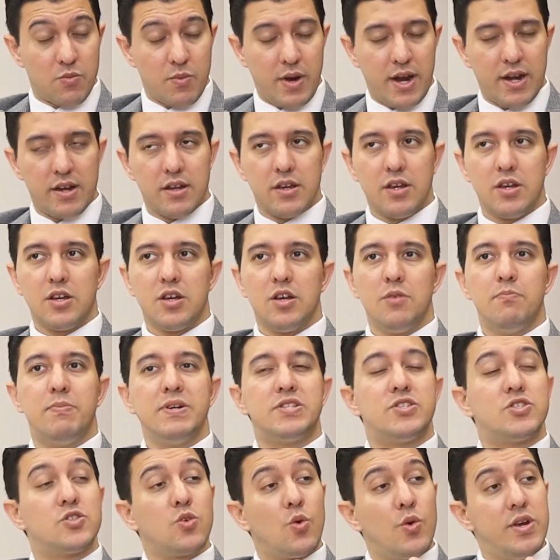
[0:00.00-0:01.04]
Right?
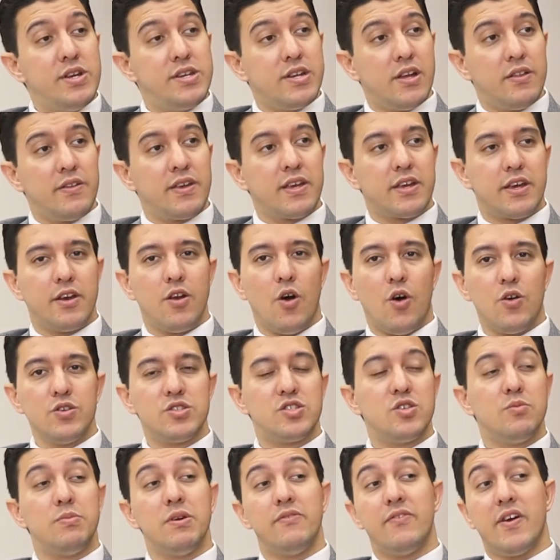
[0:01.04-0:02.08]
But storytelling can
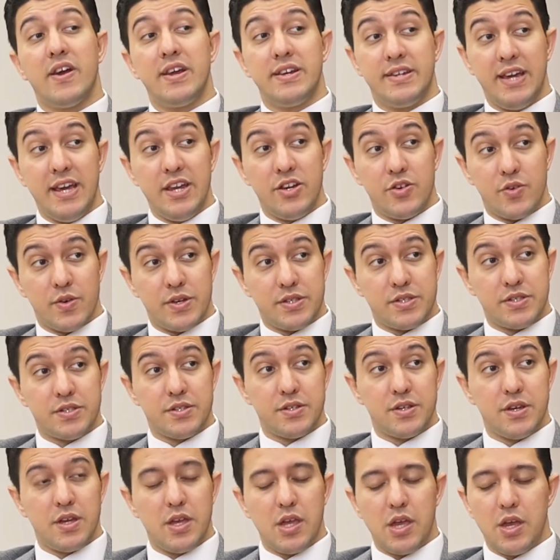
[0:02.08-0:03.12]
also be very
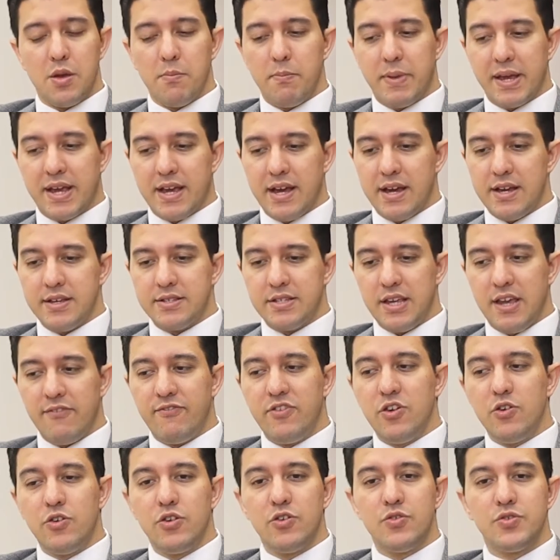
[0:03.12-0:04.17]
dangerous, because
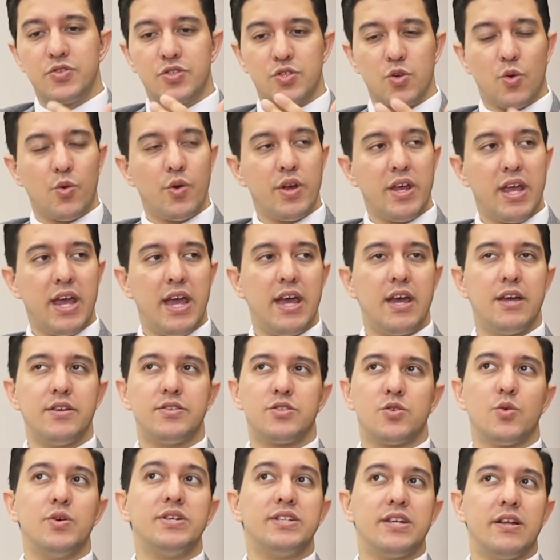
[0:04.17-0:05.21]
if you use
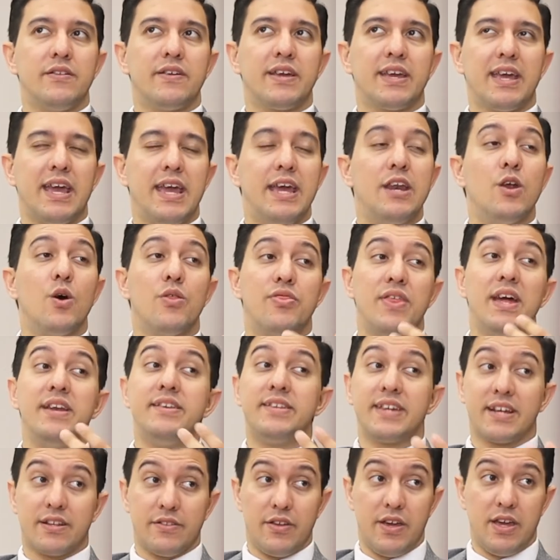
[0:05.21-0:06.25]
storytelling
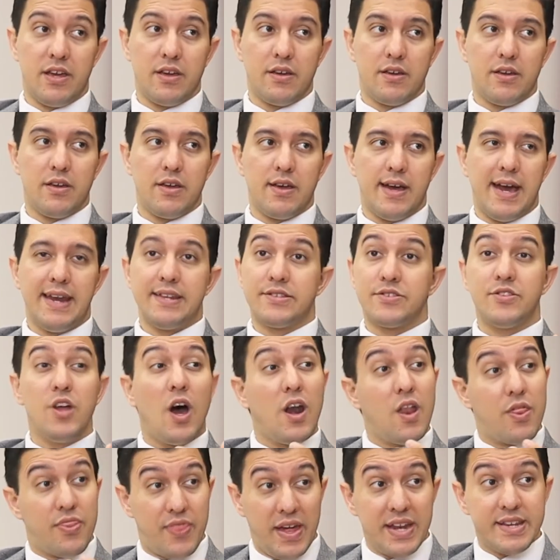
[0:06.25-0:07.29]
inauthentically, and it's
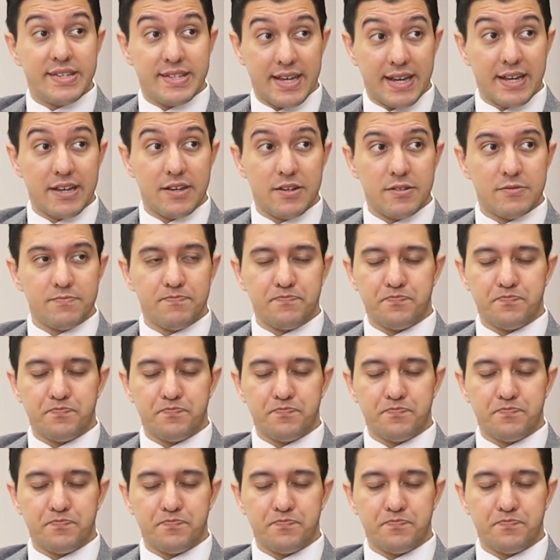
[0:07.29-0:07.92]
not authentic,